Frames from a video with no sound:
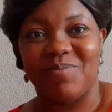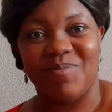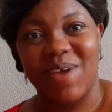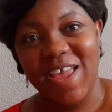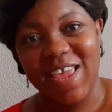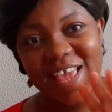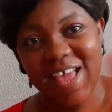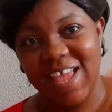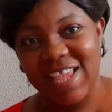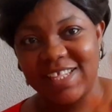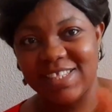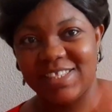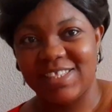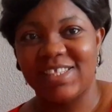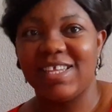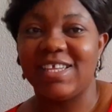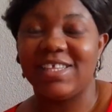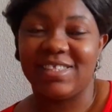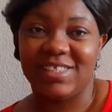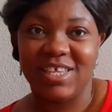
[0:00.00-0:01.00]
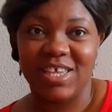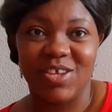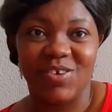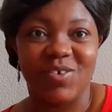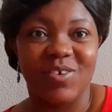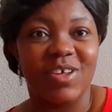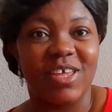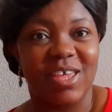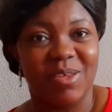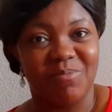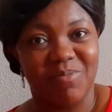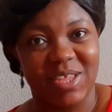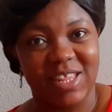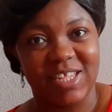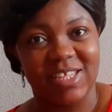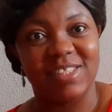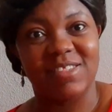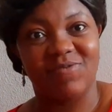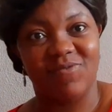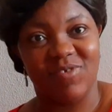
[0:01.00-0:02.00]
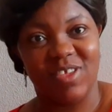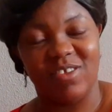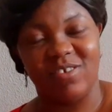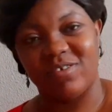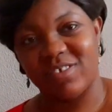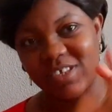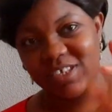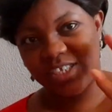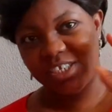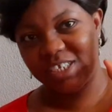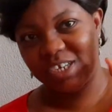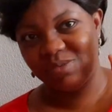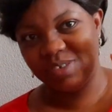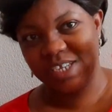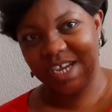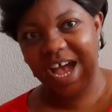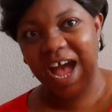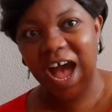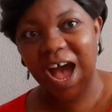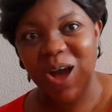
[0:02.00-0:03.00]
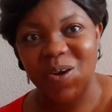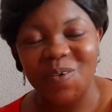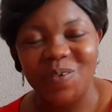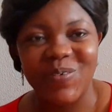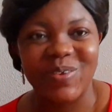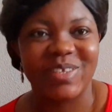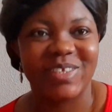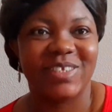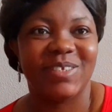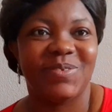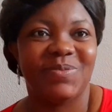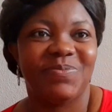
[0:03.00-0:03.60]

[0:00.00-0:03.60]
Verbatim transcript: Bye guys and see you in my next video. Ciao, ciao.